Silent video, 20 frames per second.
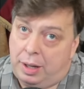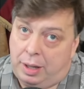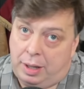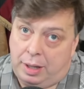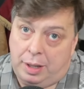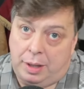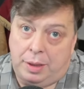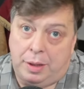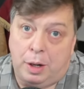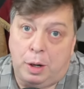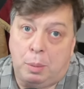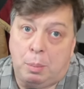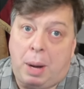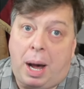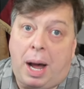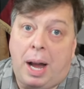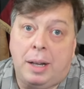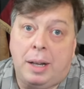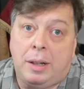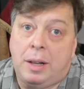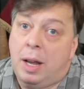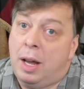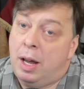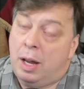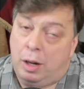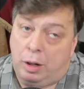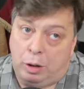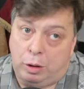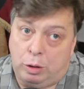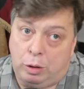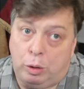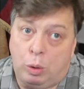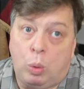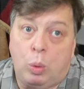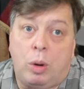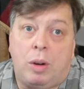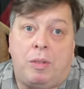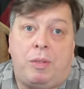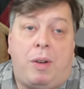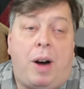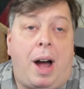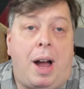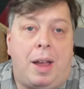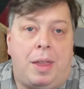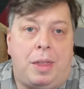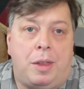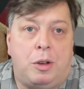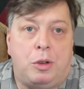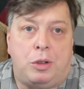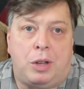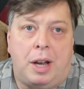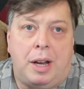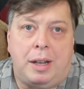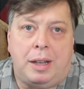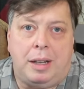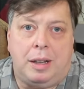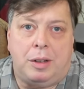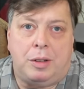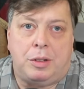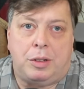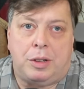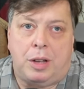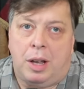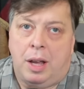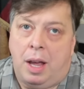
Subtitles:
In their mind, glorify those ideas.